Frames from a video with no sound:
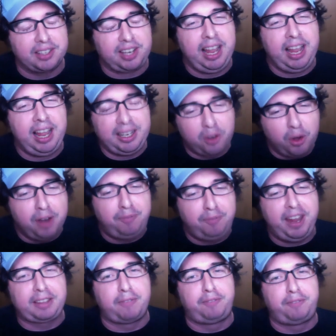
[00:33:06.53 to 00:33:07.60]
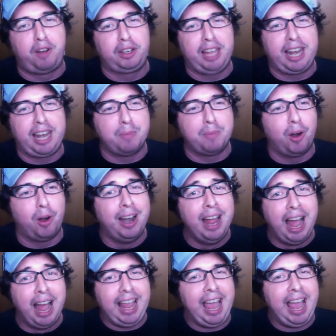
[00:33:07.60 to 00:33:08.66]
I couldn't fake the funk anymore.
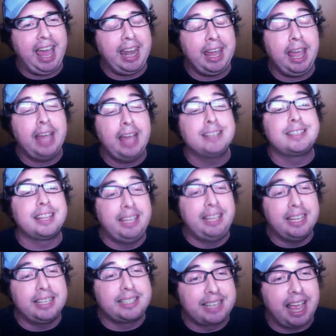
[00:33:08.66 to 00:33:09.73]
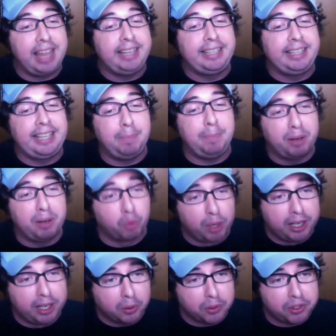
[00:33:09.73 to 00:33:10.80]
I had it, as the kids say, keep it
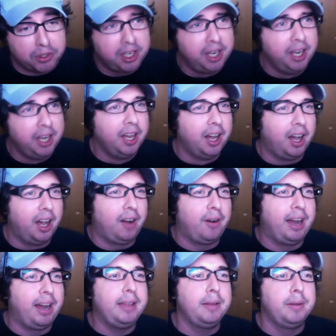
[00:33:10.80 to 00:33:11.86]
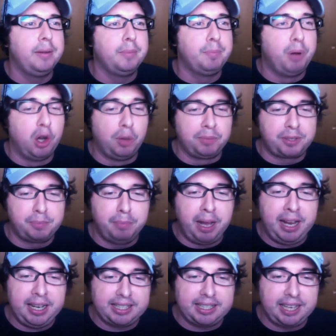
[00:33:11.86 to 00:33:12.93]
reals. All right, Booms,
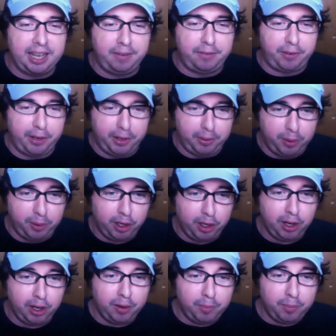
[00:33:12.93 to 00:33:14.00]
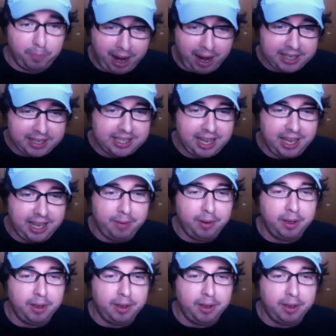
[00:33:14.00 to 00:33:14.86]
-10 for you. -10.